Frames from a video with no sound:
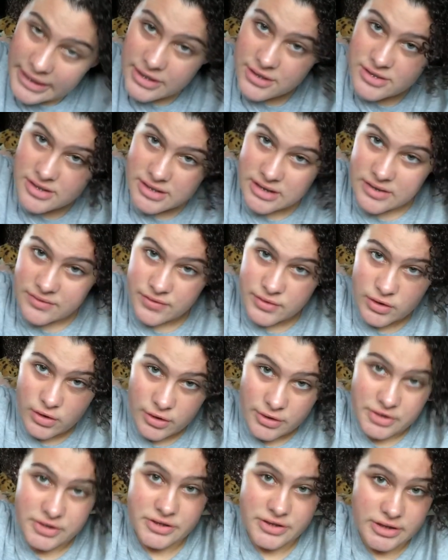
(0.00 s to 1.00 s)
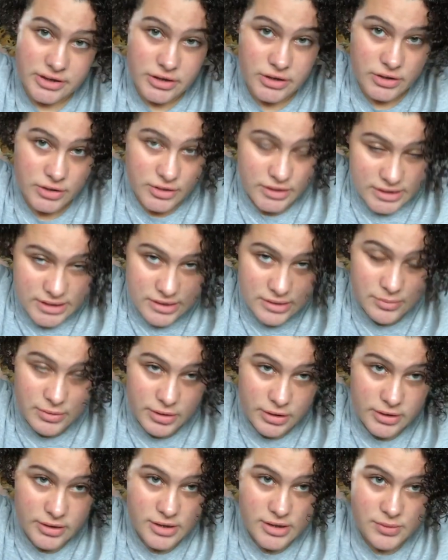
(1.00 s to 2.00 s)
hair's even longer than it looks, to
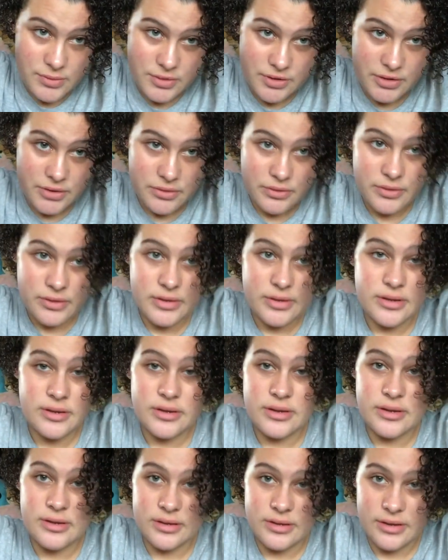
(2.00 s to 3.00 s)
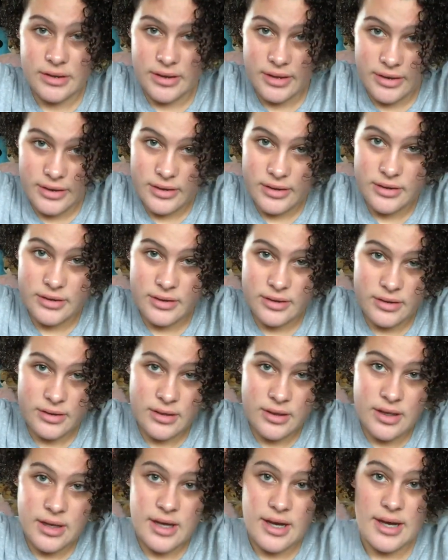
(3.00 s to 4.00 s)
be honest with you. Like,
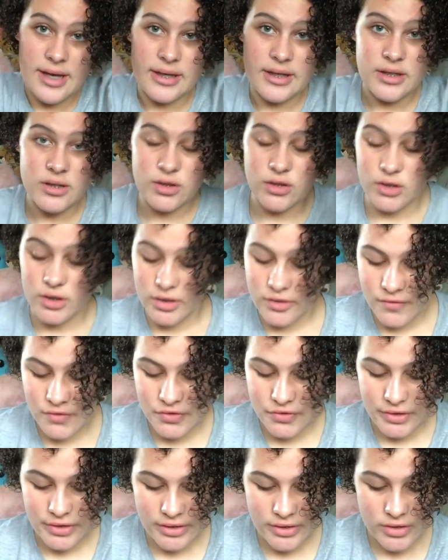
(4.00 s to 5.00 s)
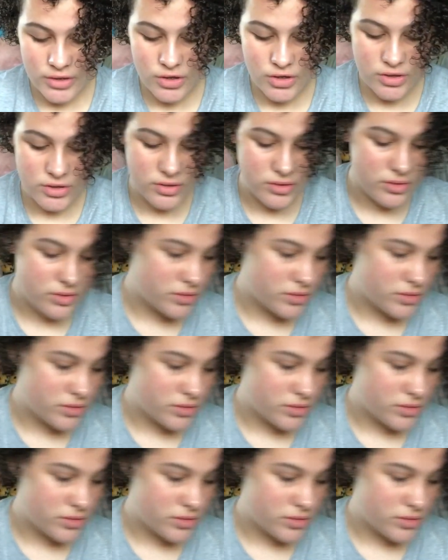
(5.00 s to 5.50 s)
I get a lot of shrinkage.